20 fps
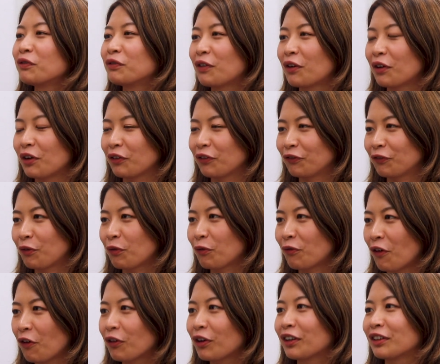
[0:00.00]

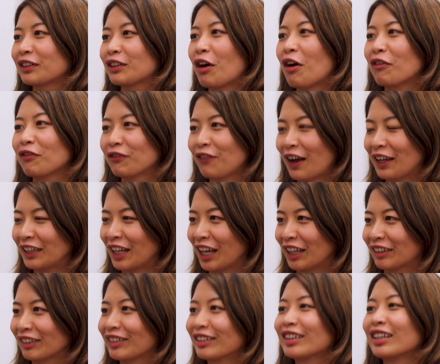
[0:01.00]
focus on
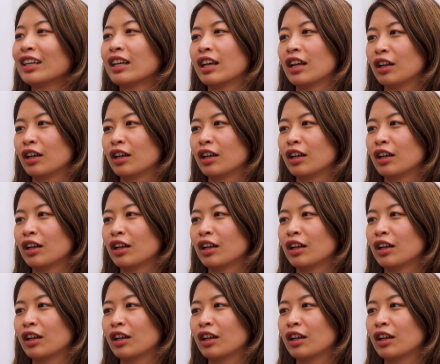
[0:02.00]
finance.